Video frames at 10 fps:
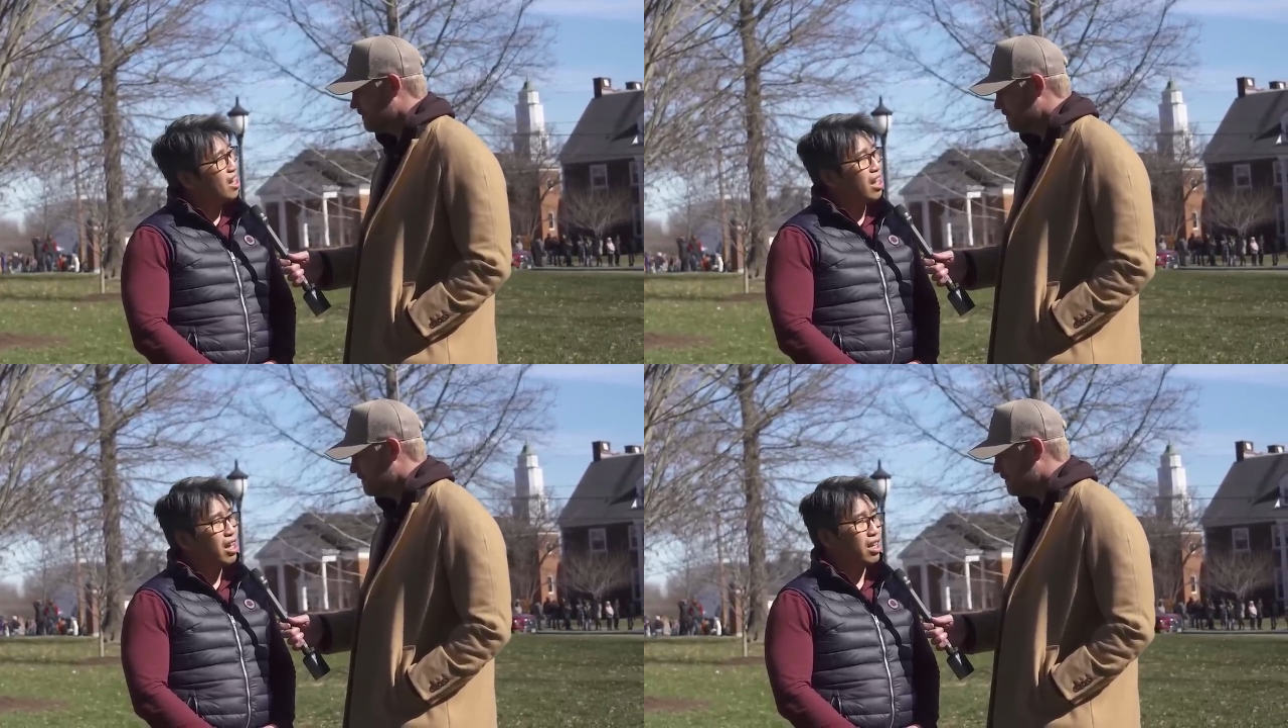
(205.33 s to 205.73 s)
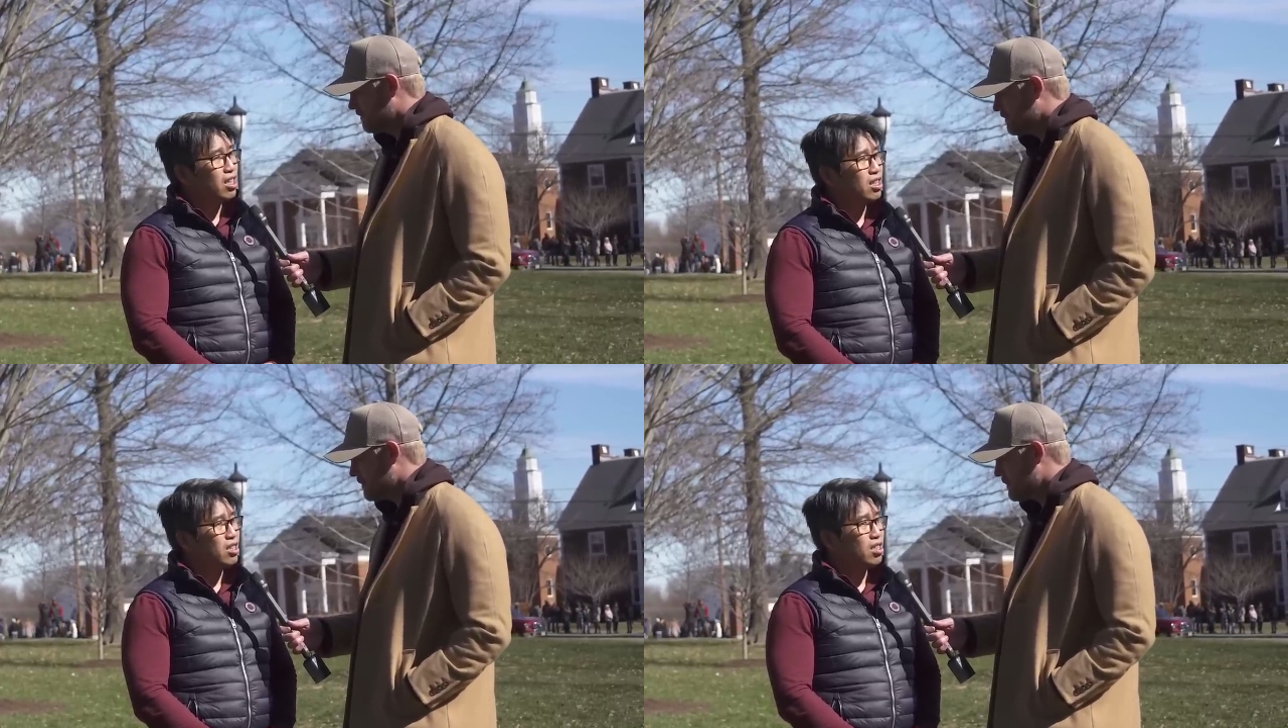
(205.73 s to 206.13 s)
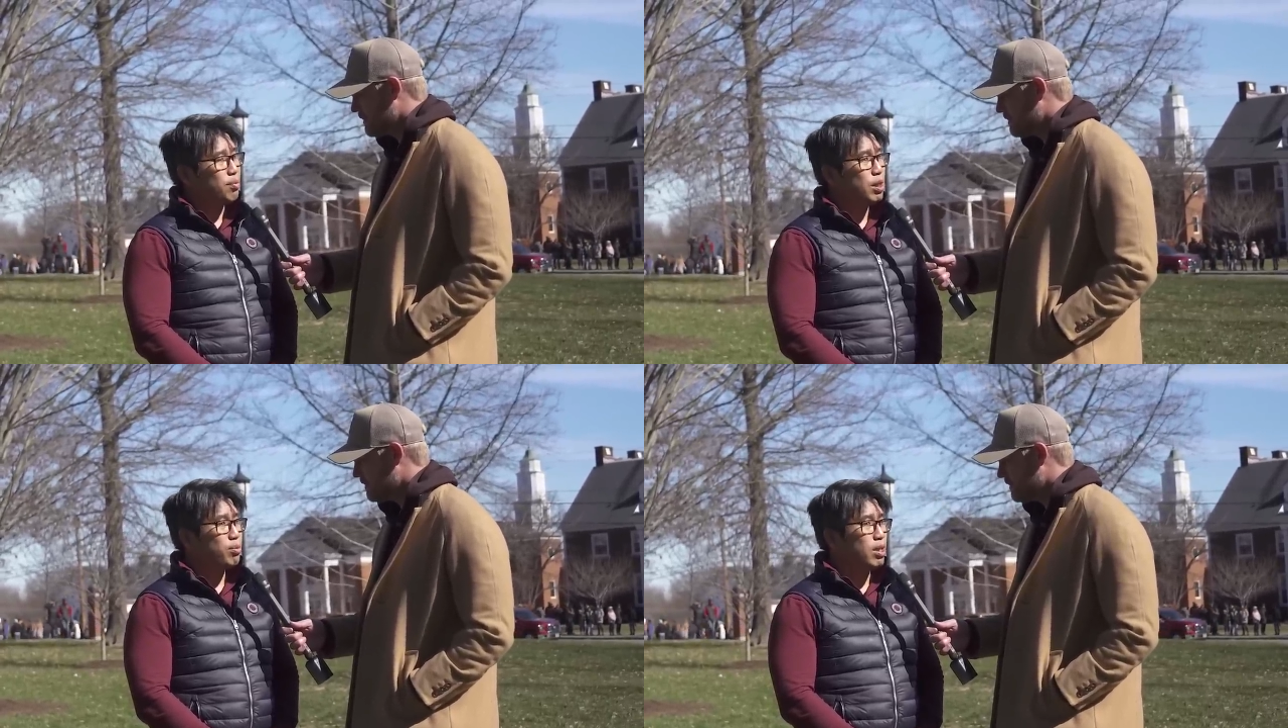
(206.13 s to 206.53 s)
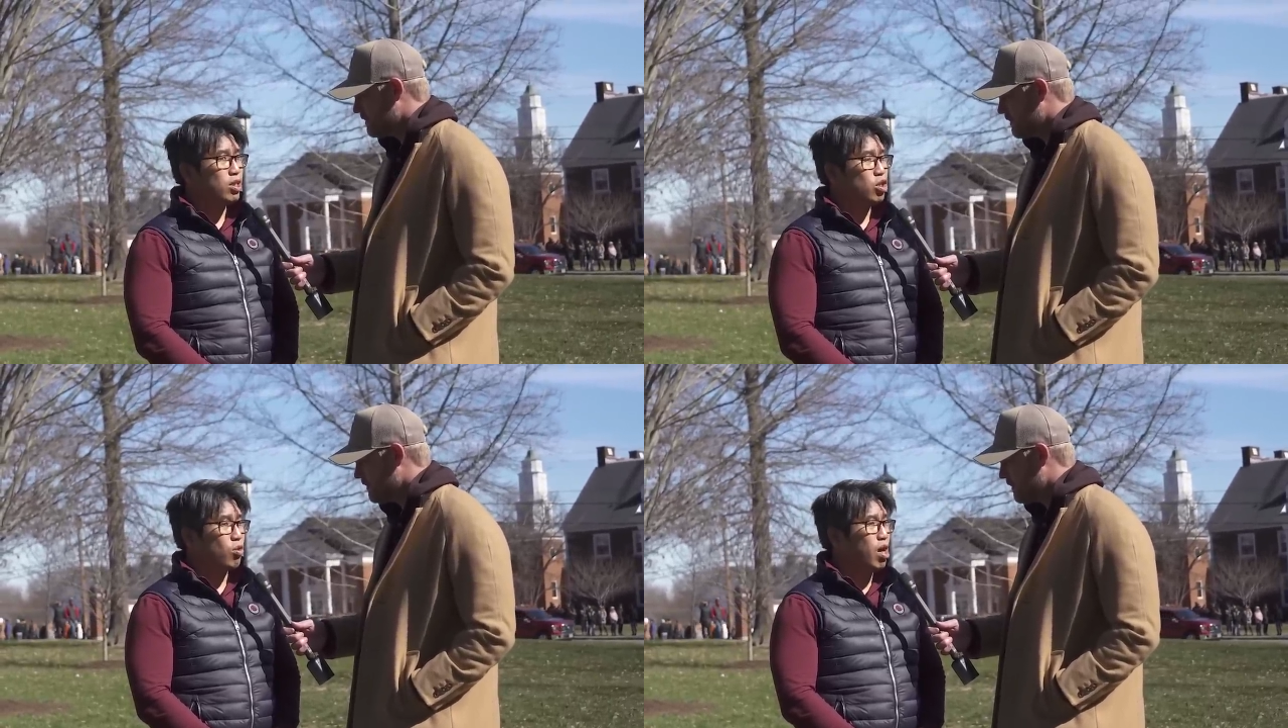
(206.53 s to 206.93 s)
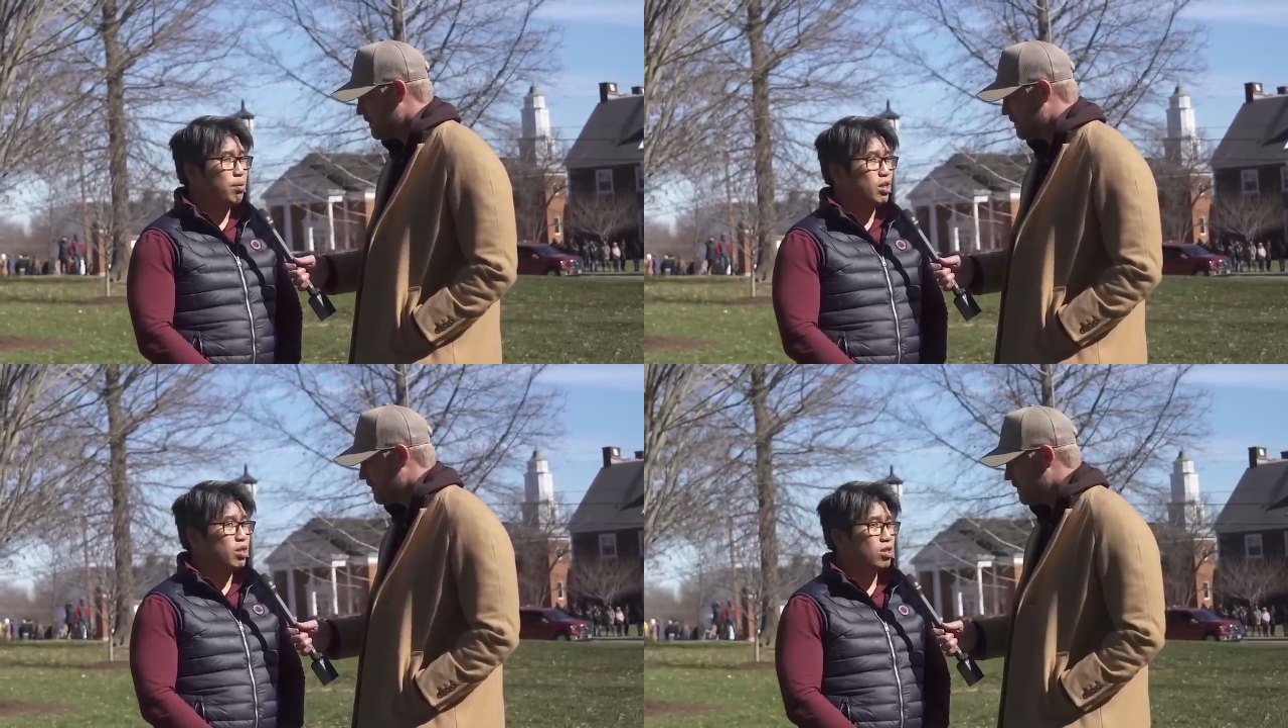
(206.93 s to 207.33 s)
and the best way to describe
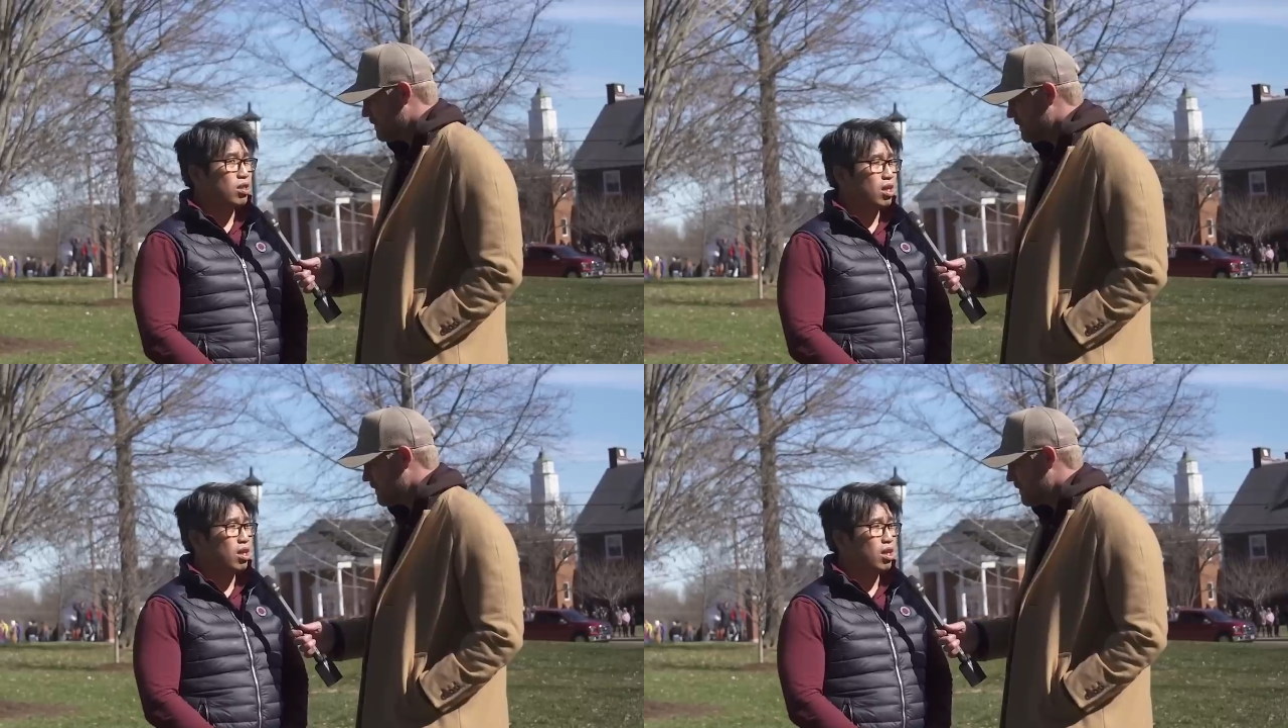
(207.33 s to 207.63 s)
it is